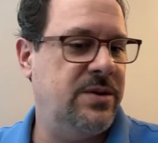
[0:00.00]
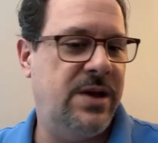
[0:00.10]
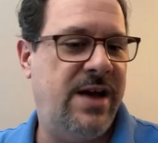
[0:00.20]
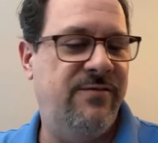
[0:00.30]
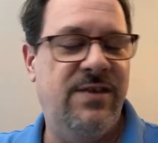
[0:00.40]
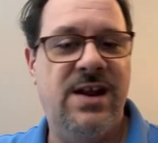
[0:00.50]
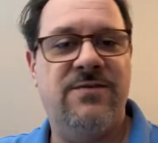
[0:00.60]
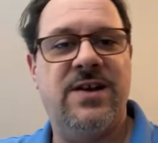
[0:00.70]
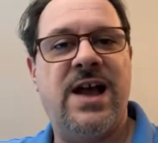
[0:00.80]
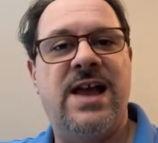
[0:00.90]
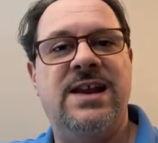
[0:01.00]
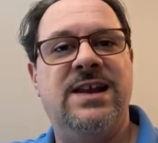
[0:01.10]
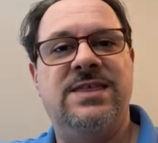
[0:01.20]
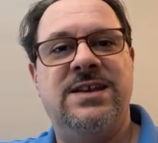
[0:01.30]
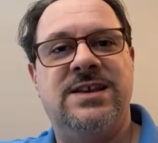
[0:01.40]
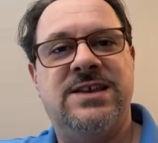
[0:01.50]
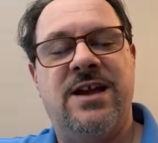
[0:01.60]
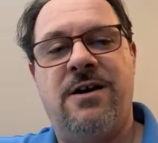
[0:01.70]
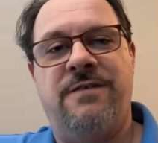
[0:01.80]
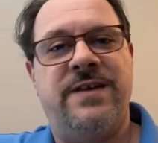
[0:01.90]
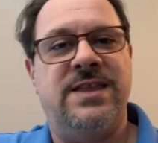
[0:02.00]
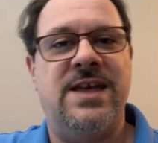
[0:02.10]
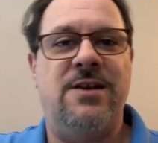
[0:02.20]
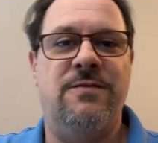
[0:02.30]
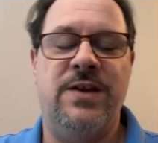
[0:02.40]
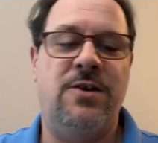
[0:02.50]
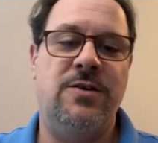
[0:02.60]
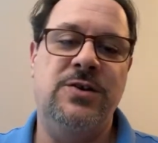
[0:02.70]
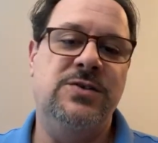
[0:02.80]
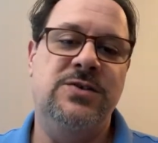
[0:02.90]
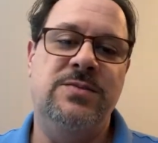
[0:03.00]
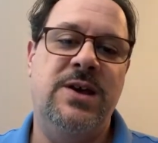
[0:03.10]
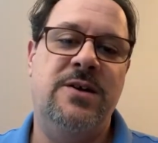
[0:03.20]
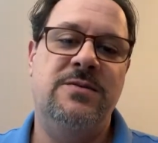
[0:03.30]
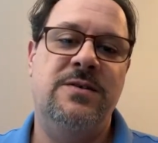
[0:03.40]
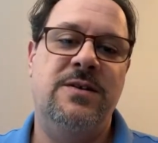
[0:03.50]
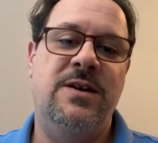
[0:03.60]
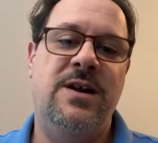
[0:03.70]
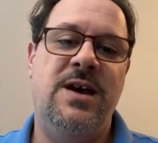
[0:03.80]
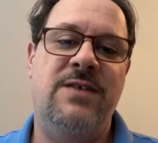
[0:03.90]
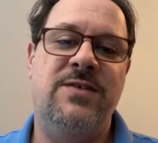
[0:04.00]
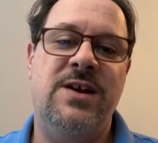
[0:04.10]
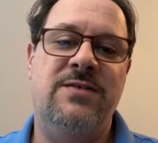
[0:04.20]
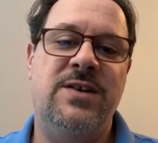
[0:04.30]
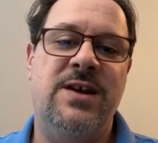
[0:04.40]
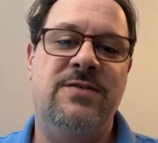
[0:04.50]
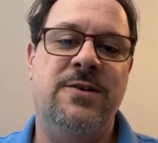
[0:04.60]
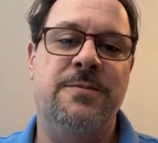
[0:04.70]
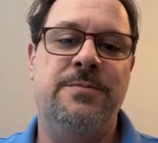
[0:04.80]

I've never gotten anything to take off like that over here on YouTube, though. Never, never, never.